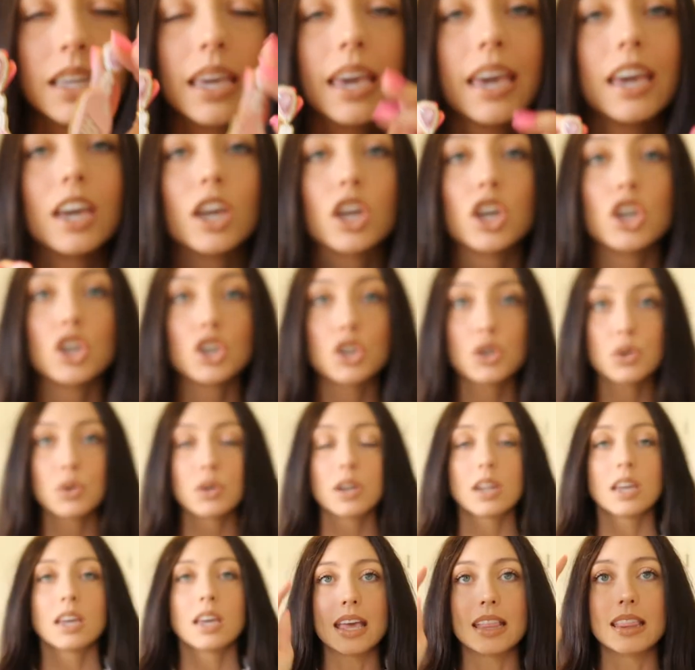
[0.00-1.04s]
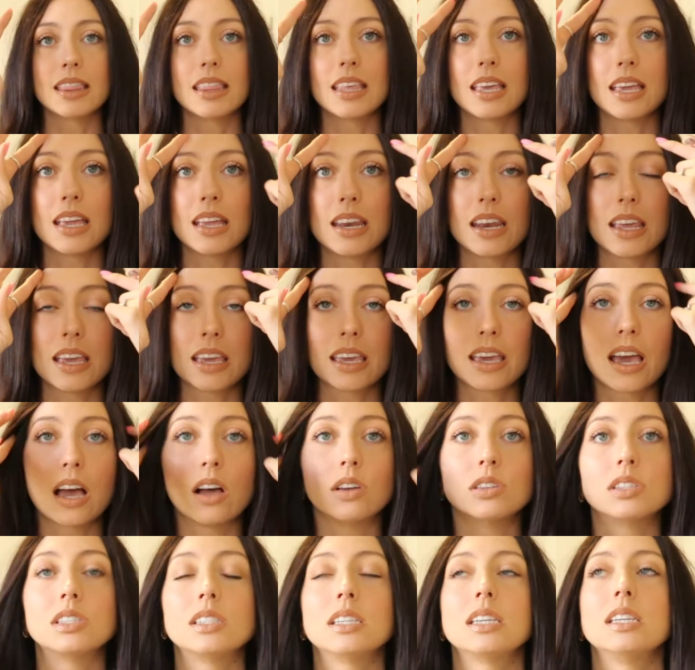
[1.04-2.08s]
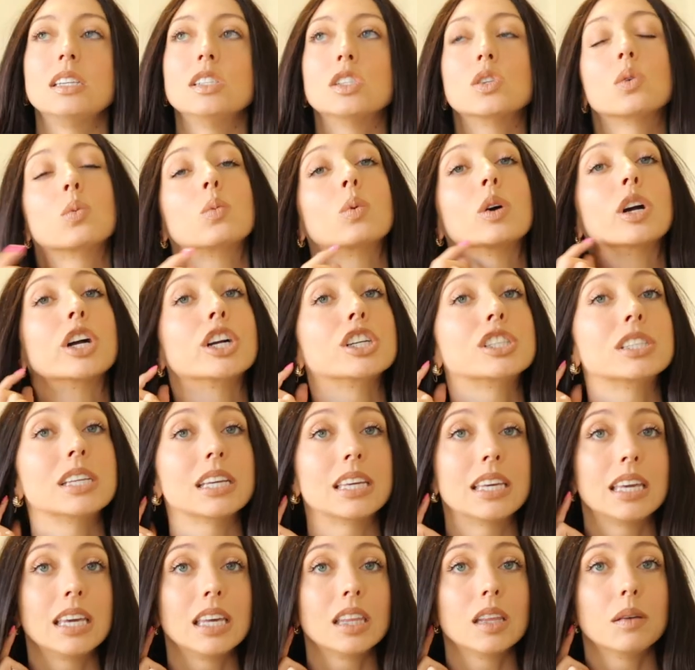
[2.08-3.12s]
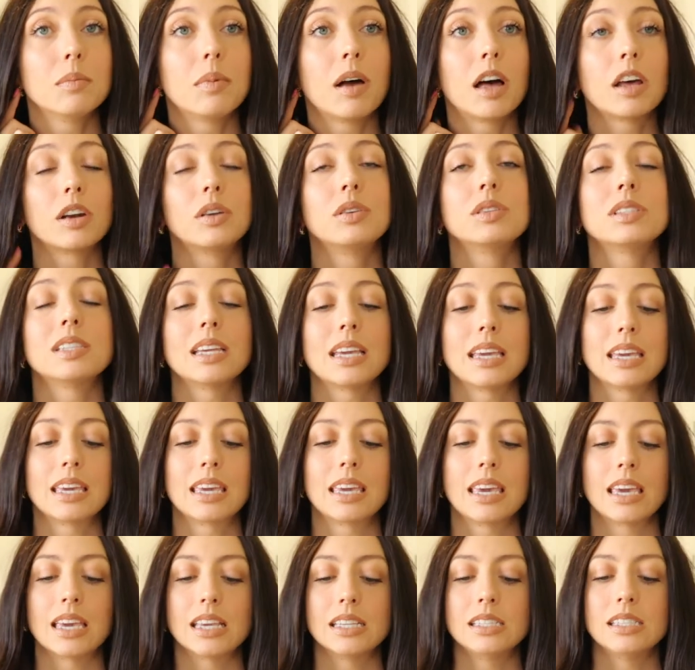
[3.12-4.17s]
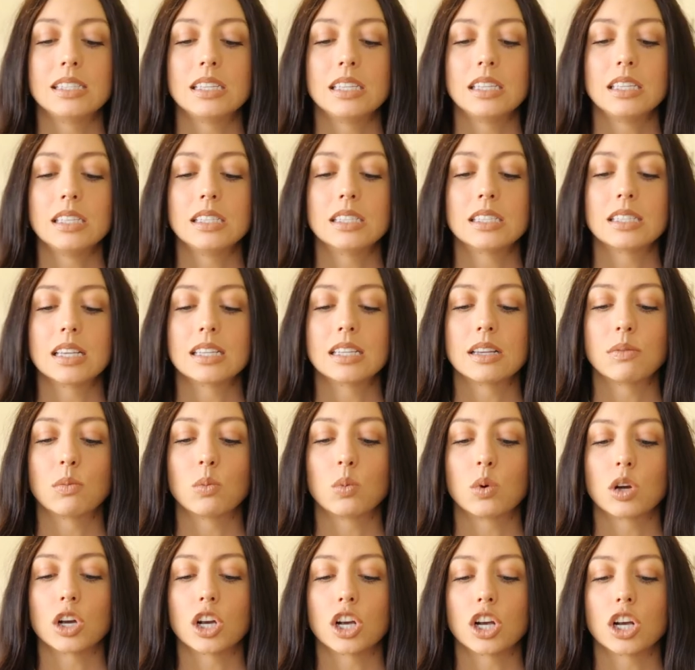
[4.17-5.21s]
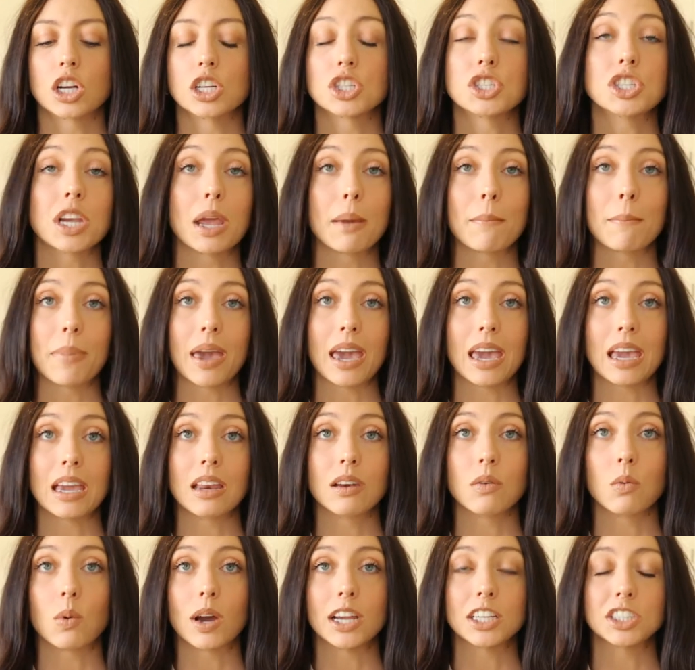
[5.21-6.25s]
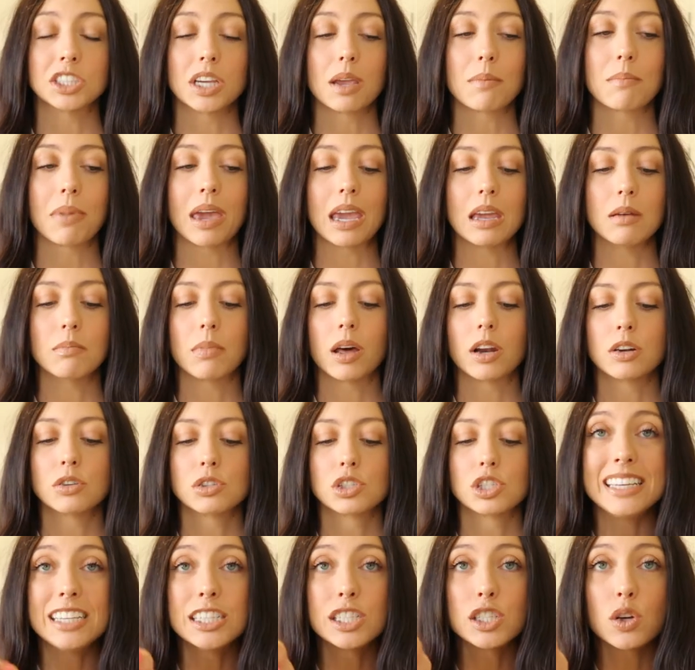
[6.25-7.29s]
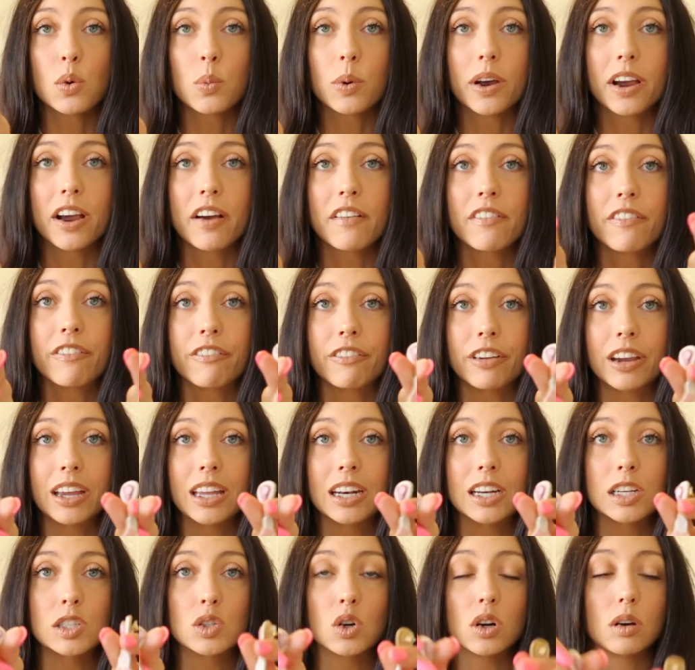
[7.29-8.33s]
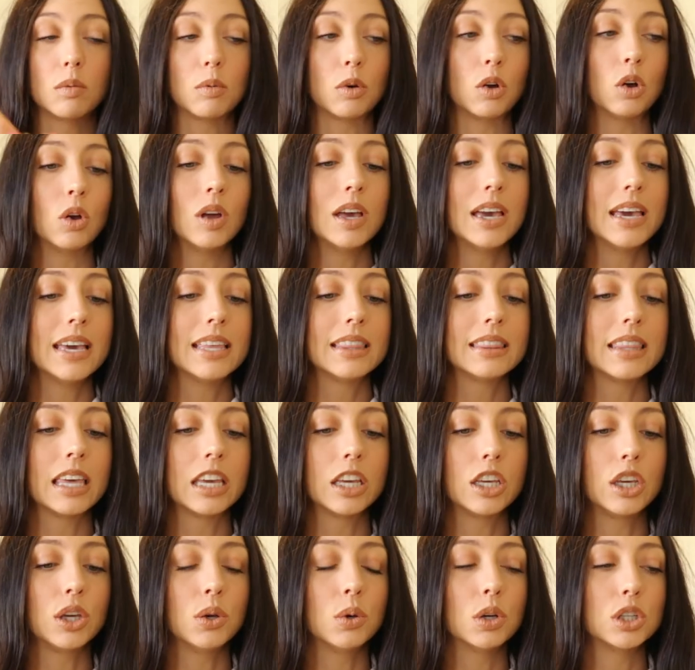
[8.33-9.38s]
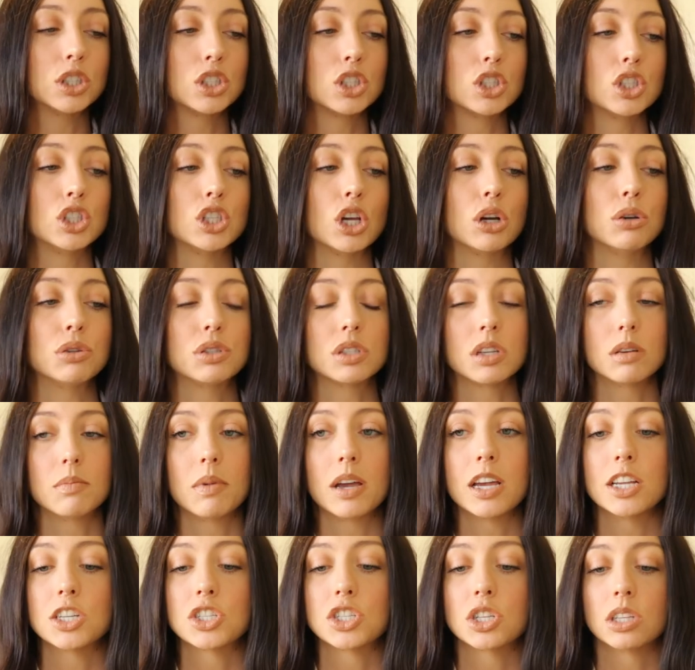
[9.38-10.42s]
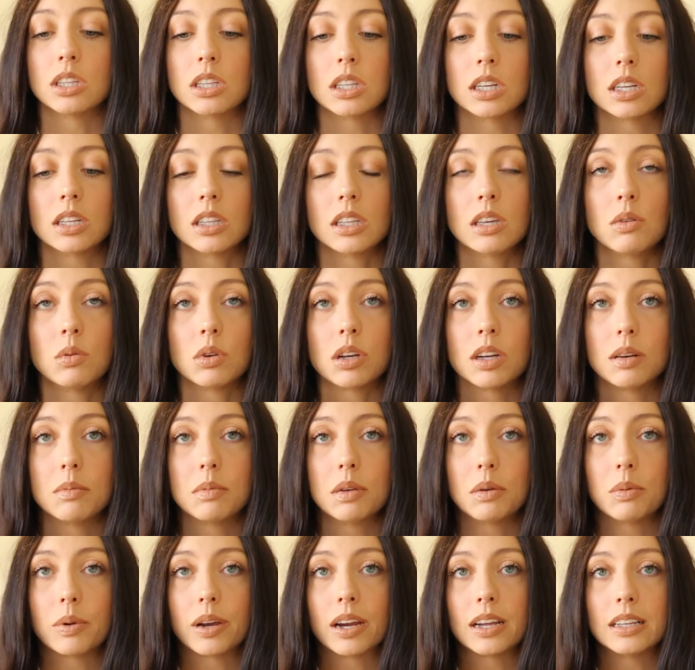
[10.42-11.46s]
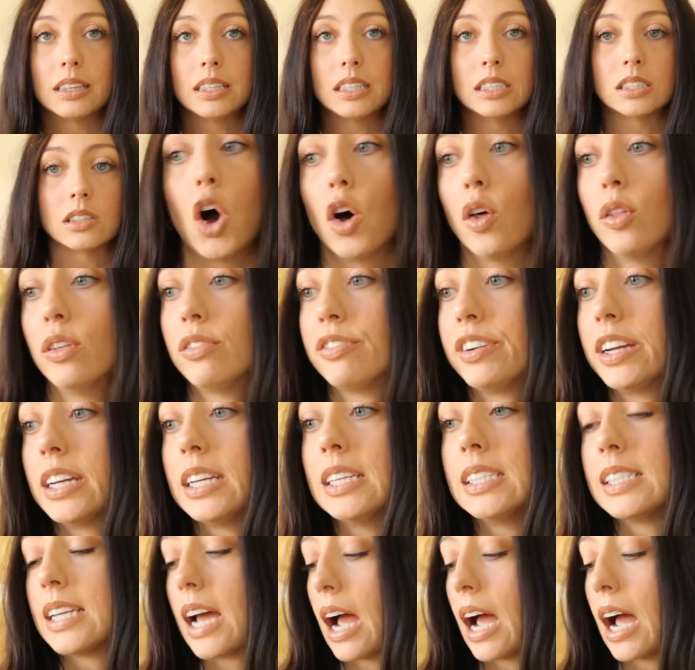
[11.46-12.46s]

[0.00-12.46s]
Cancun. And then Kelsey's were tequila bottles and Kinsey's were champagne, white champagne bottles. These were freaking adorable. Thank you so, so much. Literally, we're gonna be wearing these all the freaking